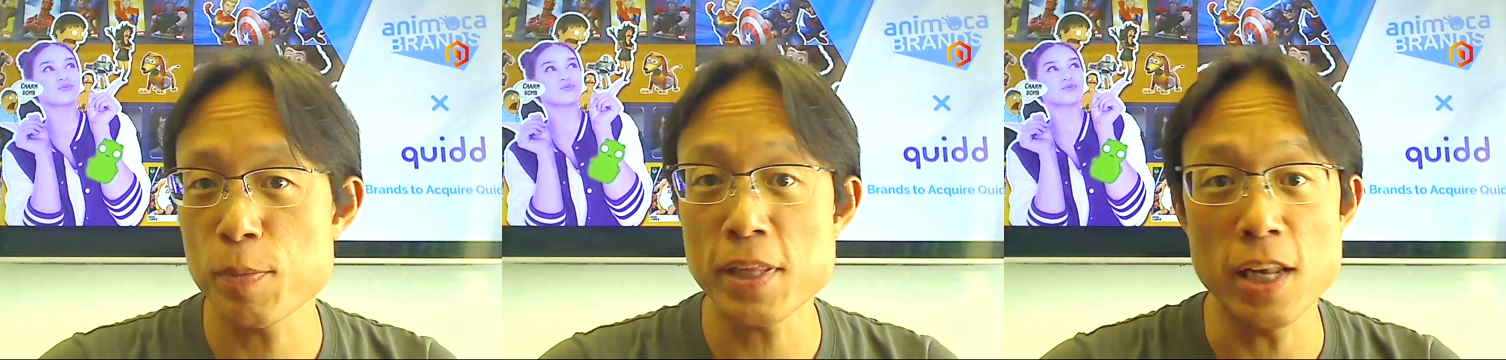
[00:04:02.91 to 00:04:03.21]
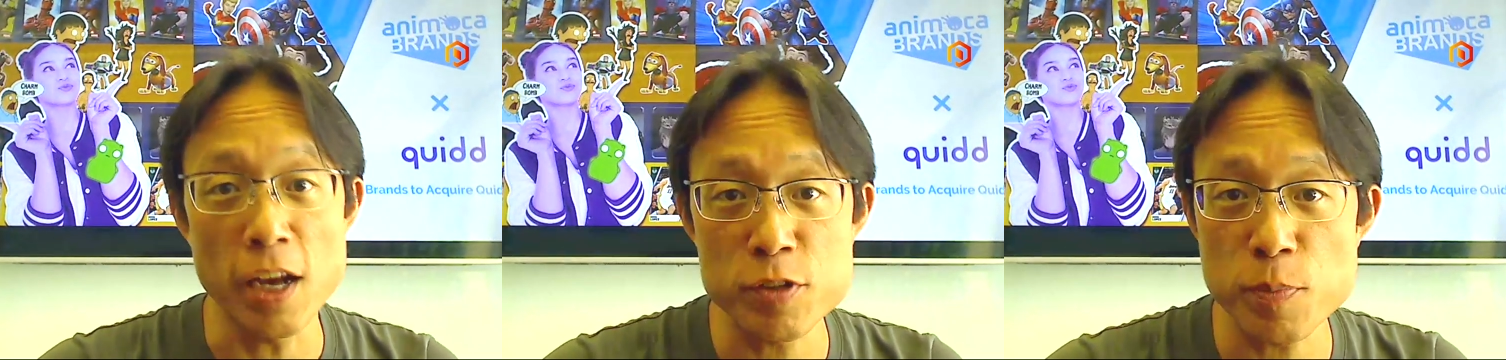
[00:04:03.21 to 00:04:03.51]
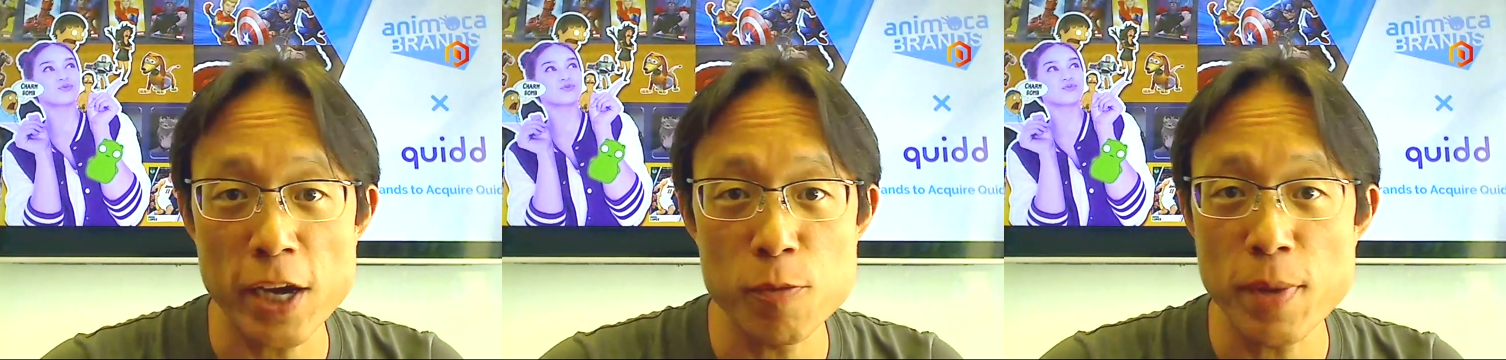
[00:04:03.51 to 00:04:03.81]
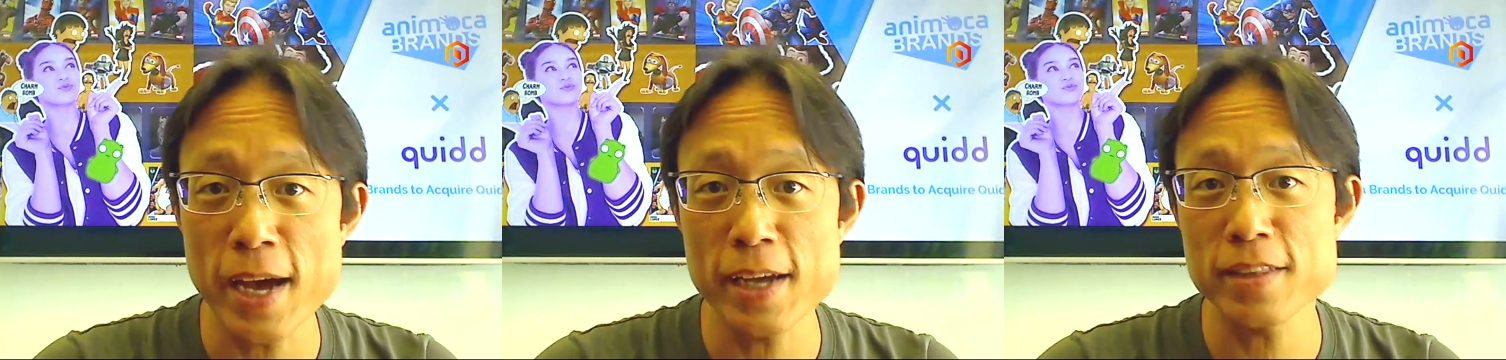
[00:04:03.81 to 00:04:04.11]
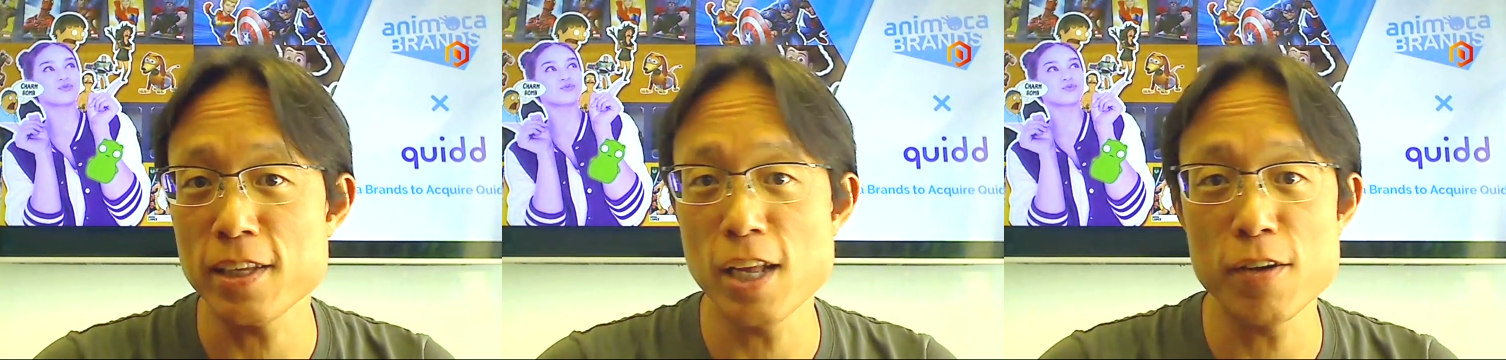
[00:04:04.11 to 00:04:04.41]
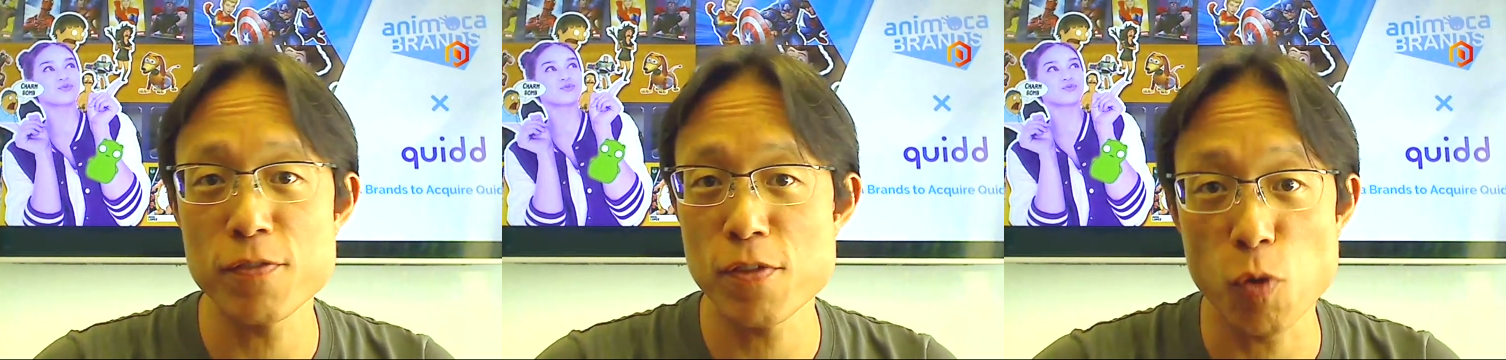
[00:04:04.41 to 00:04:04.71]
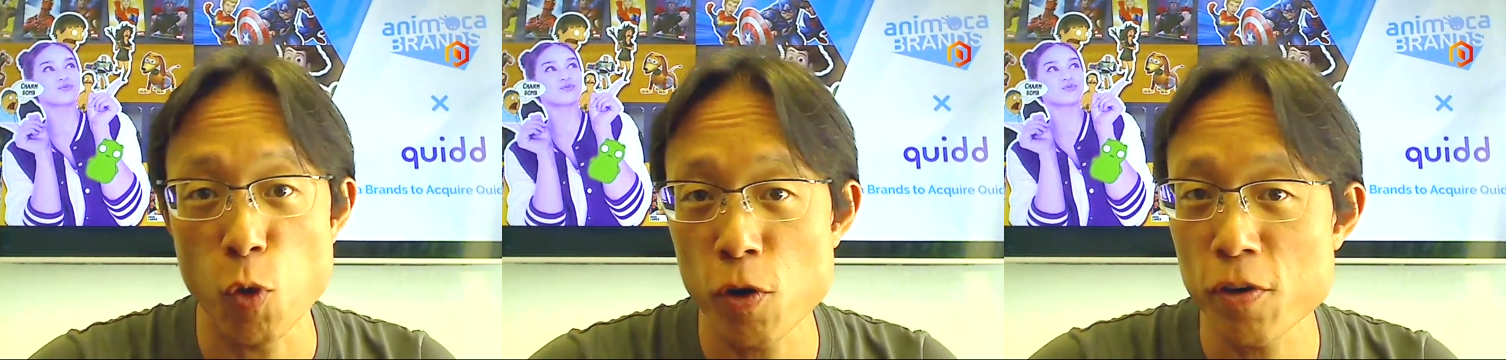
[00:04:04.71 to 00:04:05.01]
Speaker 1: I mean, they love Spider-Man, they love
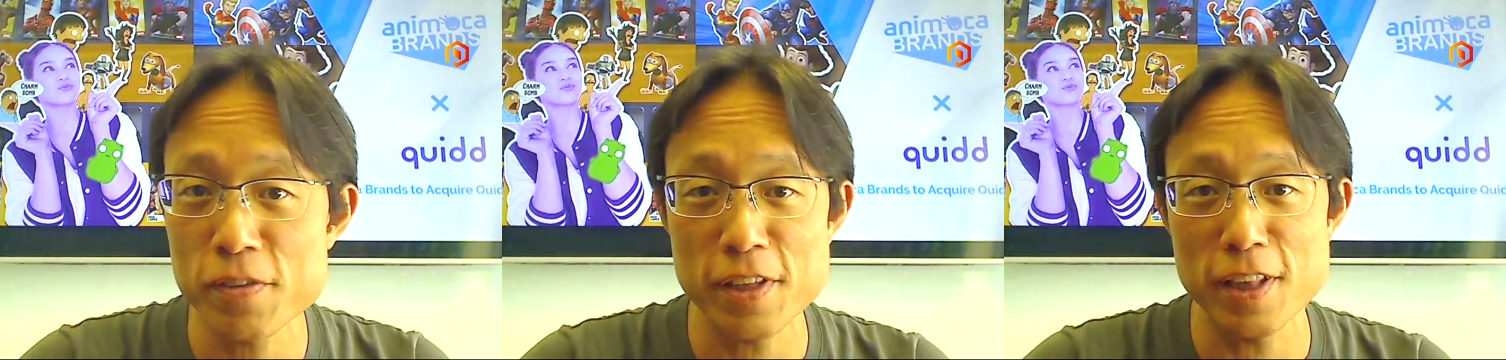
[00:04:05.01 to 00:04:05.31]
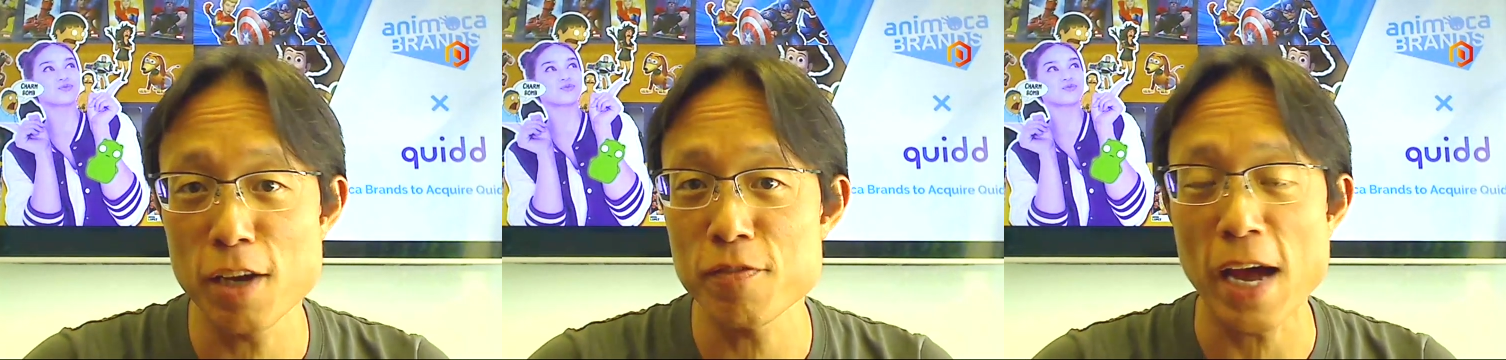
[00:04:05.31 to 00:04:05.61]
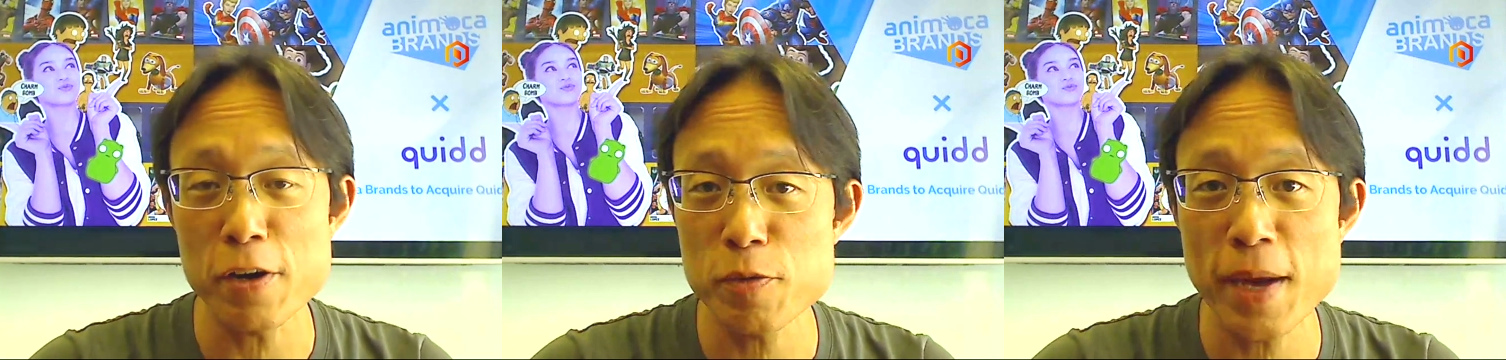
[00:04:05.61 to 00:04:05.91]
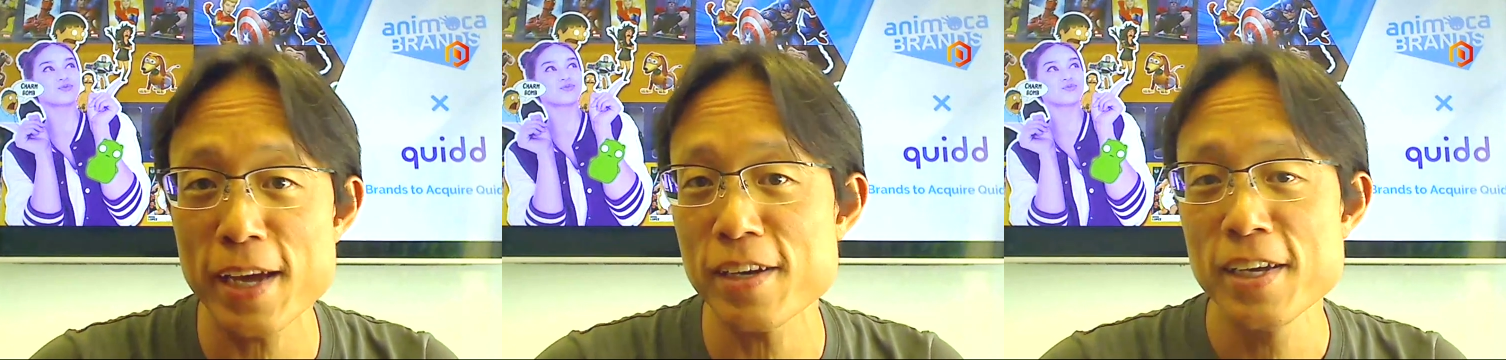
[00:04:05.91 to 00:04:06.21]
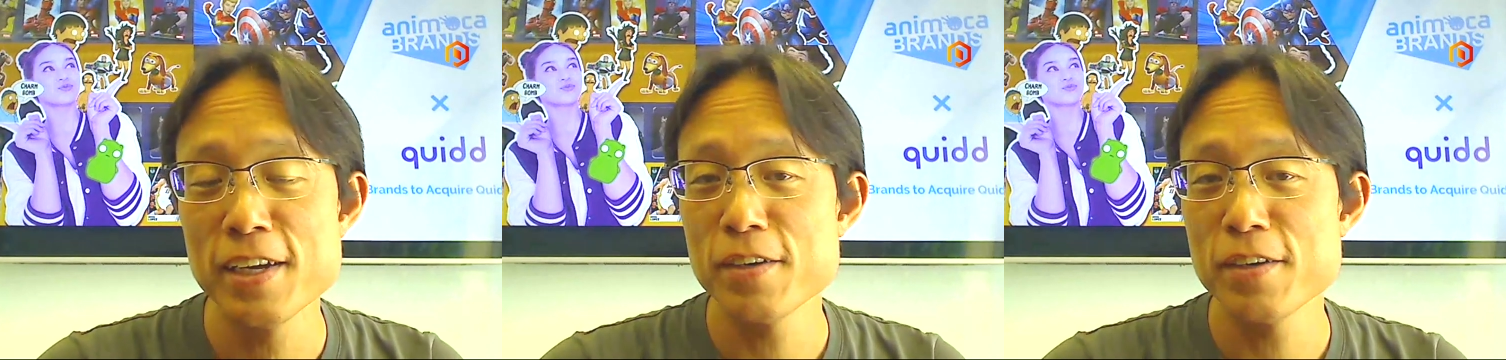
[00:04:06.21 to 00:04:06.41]
Thor, they love Iron Man,